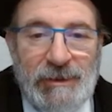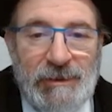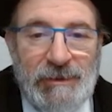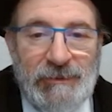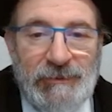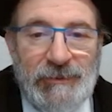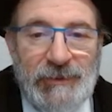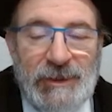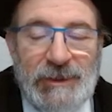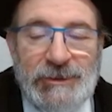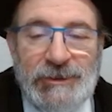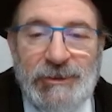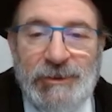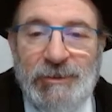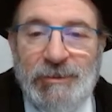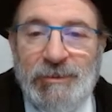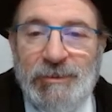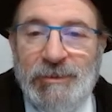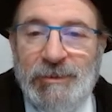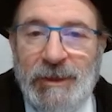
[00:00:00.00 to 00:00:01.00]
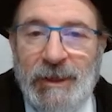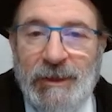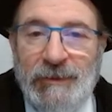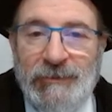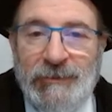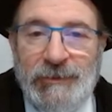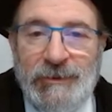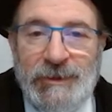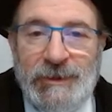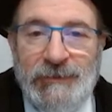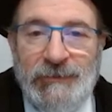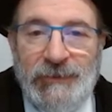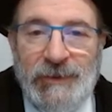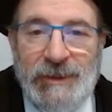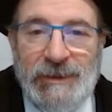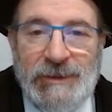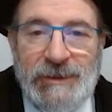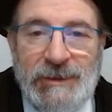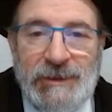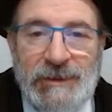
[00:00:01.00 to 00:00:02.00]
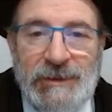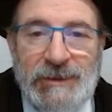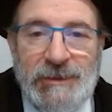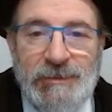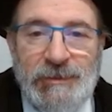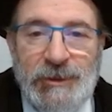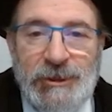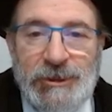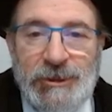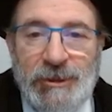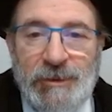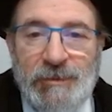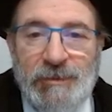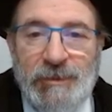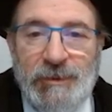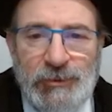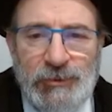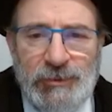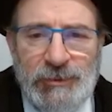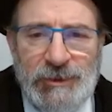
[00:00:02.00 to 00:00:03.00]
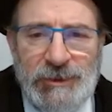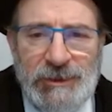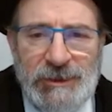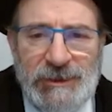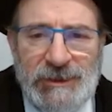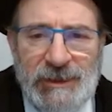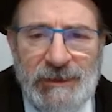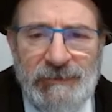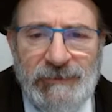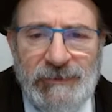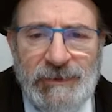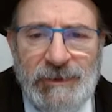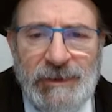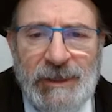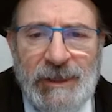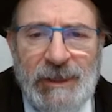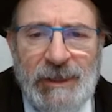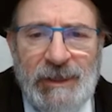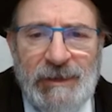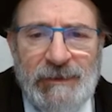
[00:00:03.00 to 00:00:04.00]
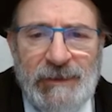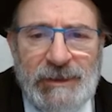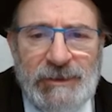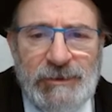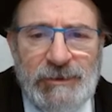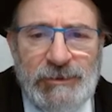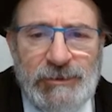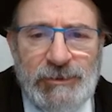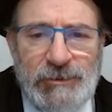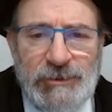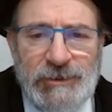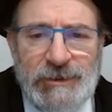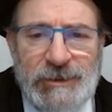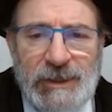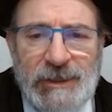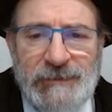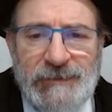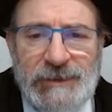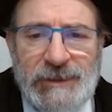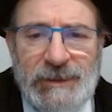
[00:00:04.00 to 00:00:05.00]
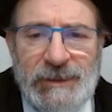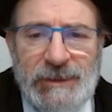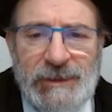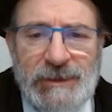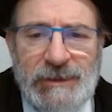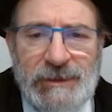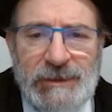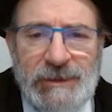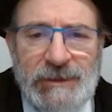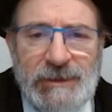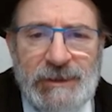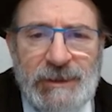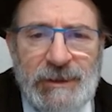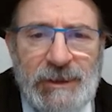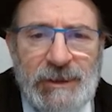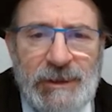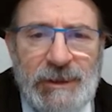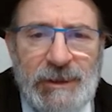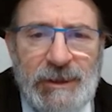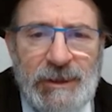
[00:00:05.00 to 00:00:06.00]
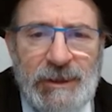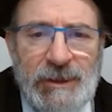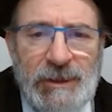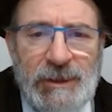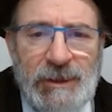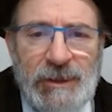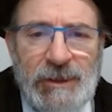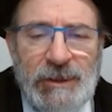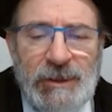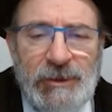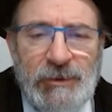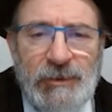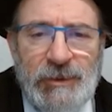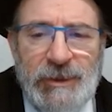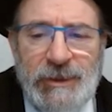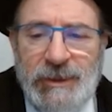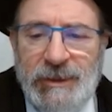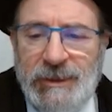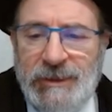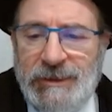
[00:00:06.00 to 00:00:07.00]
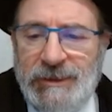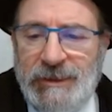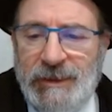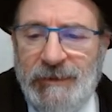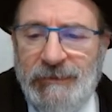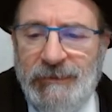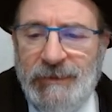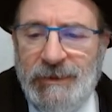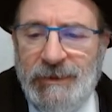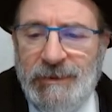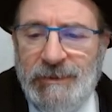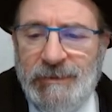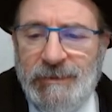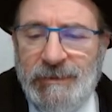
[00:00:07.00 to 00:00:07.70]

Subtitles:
There are some other defenses. Bishop to g7 that controls f6, queen e7,